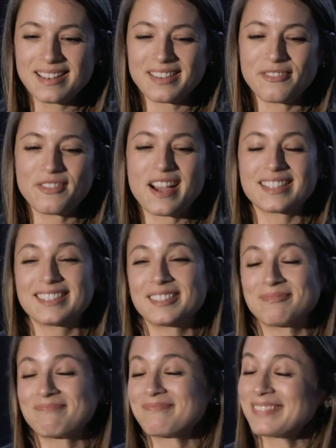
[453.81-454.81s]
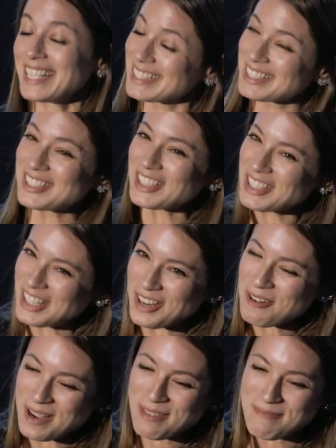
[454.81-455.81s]
In fact, it's still
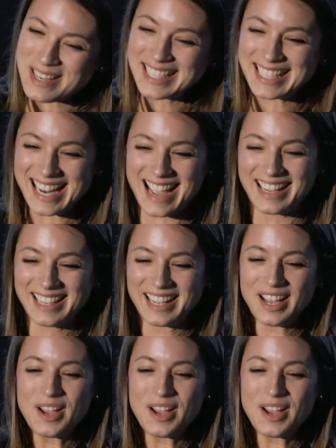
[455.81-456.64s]
here with me today.